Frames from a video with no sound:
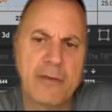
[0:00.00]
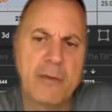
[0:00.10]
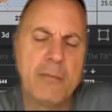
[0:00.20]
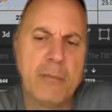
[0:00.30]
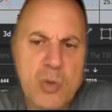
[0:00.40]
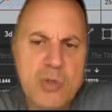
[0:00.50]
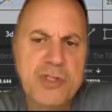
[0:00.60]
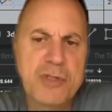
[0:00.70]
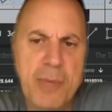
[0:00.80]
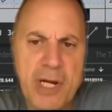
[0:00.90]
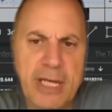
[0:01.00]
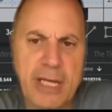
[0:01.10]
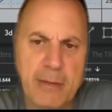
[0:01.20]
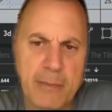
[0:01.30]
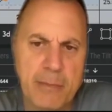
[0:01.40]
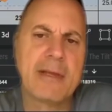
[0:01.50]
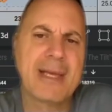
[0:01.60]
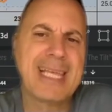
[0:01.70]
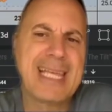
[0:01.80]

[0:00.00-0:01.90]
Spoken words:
the most money and